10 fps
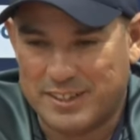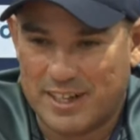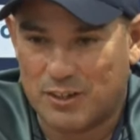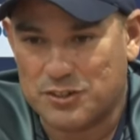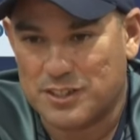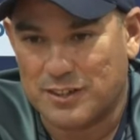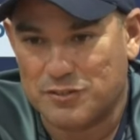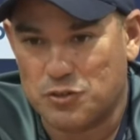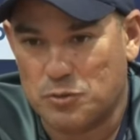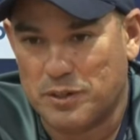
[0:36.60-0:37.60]
dug
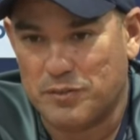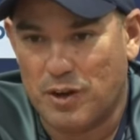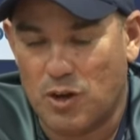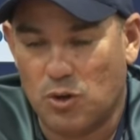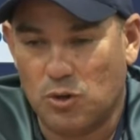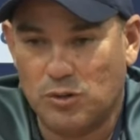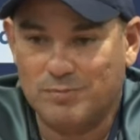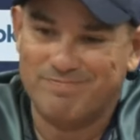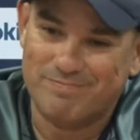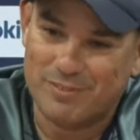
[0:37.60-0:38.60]
ourselves into a bit of a hole,
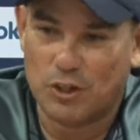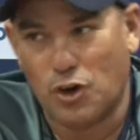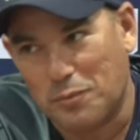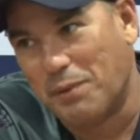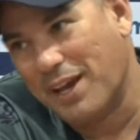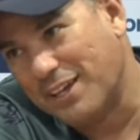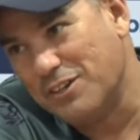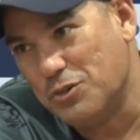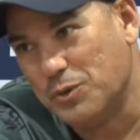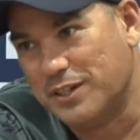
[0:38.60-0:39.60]
got back
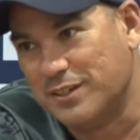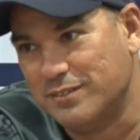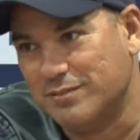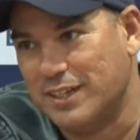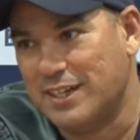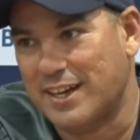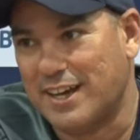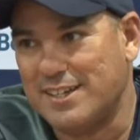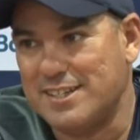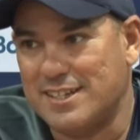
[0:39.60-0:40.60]
into it, needed
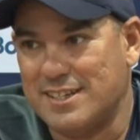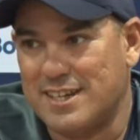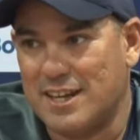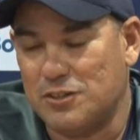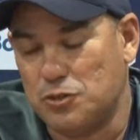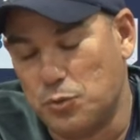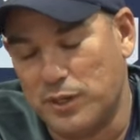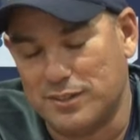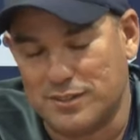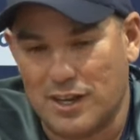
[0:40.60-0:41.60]
eighty in ten, two
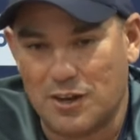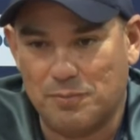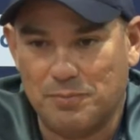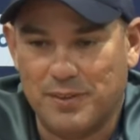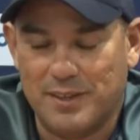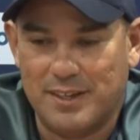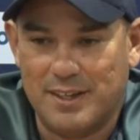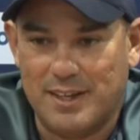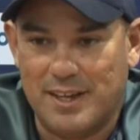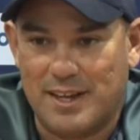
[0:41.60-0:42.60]
wickets down,
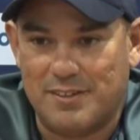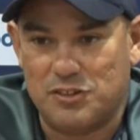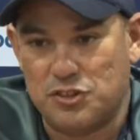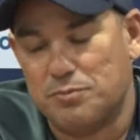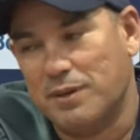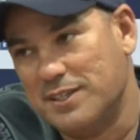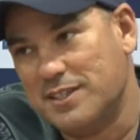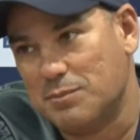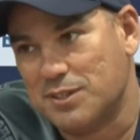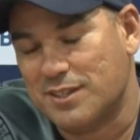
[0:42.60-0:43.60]
and then just made
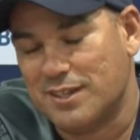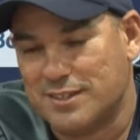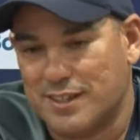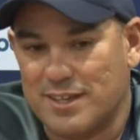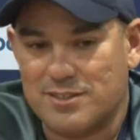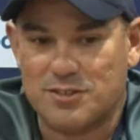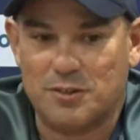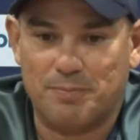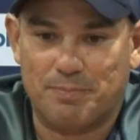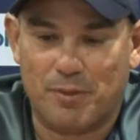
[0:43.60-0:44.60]
some mistakes again.
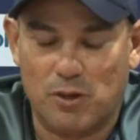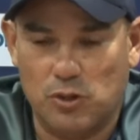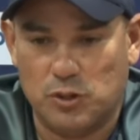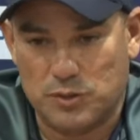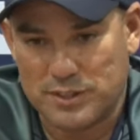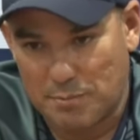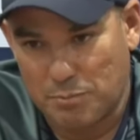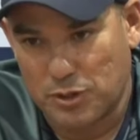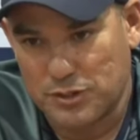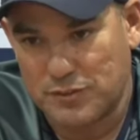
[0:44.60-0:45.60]
So, look, there were some
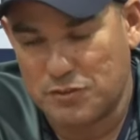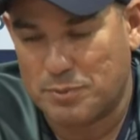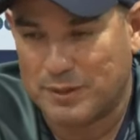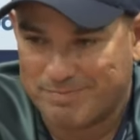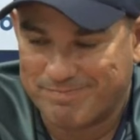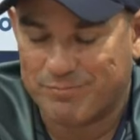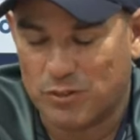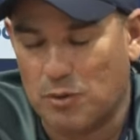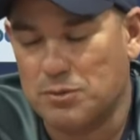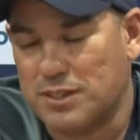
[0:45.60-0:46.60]
positives, but
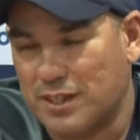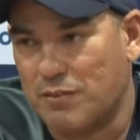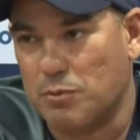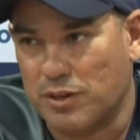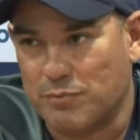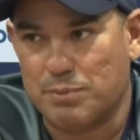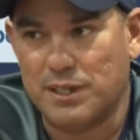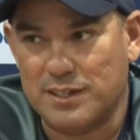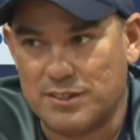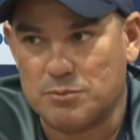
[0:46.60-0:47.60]
obviously everybody
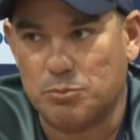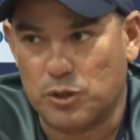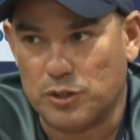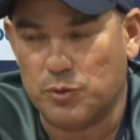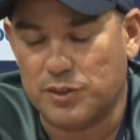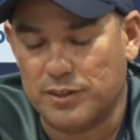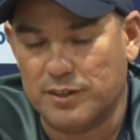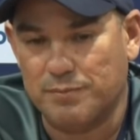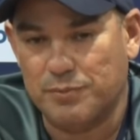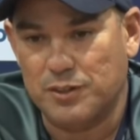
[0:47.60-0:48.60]
bitterly disappointed with the,